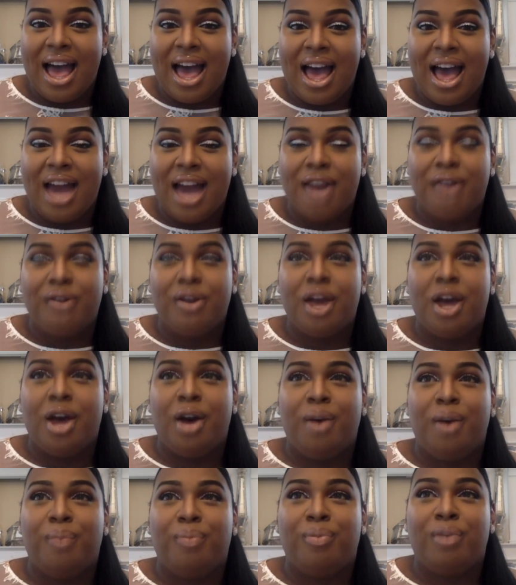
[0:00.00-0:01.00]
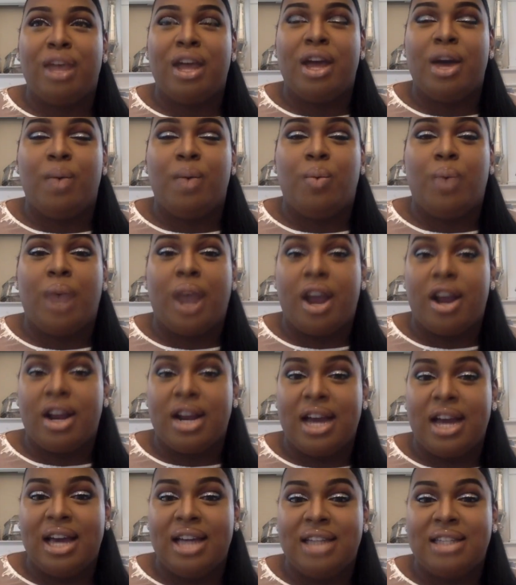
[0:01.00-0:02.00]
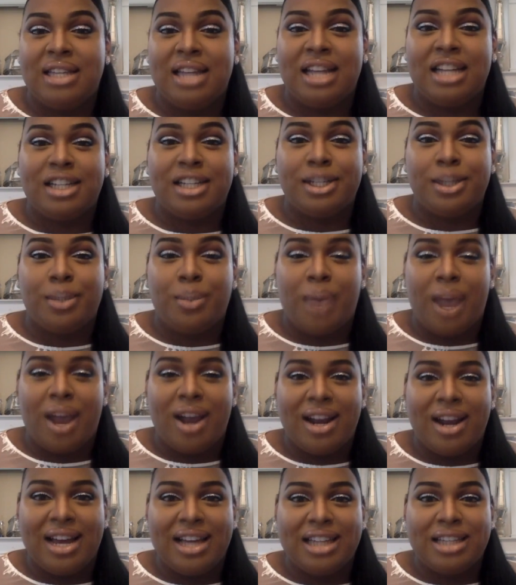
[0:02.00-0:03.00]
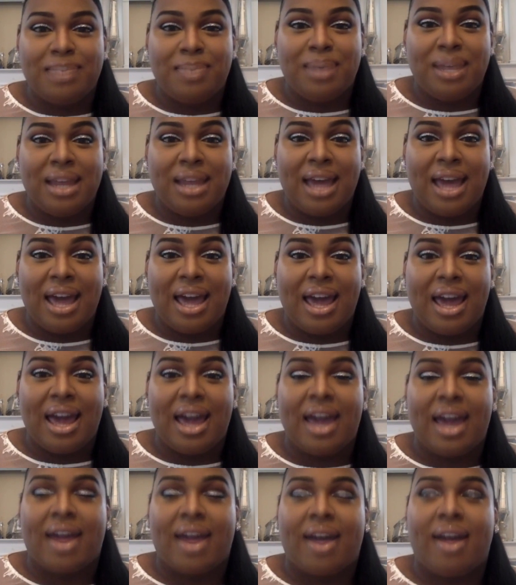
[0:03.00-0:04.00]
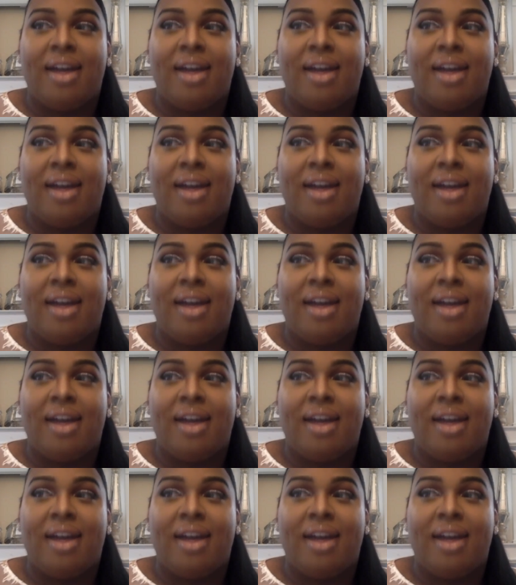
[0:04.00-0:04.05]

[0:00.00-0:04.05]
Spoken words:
I don't know, bring awareness, and not just awareness, but like